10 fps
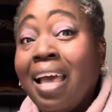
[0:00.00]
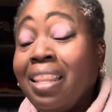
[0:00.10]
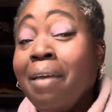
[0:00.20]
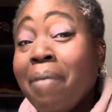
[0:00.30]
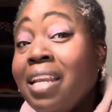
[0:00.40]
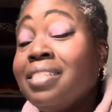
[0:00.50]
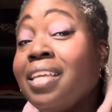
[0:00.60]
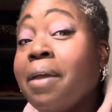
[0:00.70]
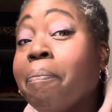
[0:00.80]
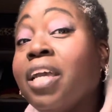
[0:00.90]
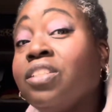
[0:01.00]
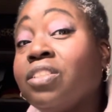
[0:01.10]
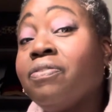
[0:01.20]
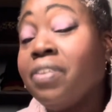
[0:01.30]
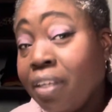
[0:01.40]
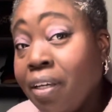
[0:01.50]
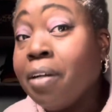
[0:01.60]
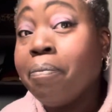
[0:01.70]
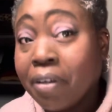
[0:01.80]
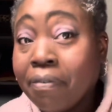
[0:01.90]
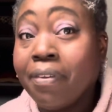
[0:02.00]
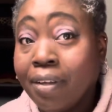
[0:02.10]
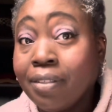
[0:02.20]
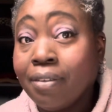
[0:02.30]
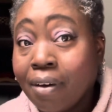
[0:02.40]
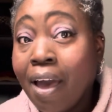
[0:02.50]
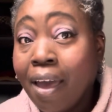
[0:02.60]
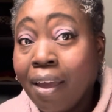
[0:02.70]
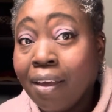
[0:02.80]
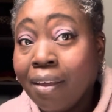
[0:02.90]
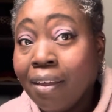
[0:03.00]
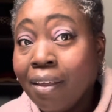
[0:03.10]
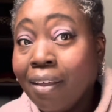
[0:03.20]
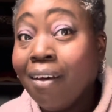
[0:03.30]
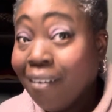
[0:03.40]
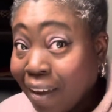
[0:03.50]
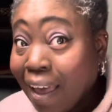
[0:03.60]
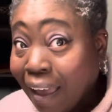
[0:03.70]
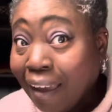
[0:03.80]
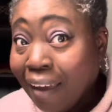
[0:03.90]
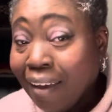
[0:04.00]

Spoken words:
They made us take pictures for the yearbook for this, okay? Okay?